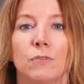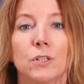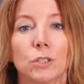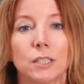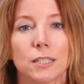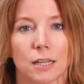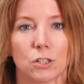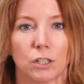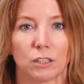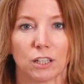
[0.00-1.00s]

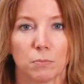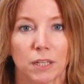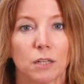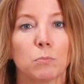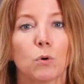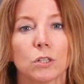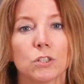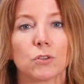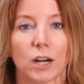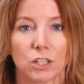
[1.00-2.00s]
Visualization can be an important
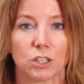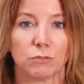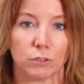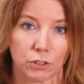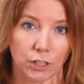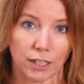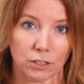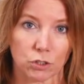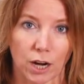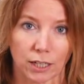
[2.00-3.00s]
strategy for learning
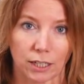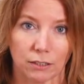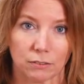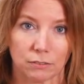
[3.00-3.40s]
and tracking.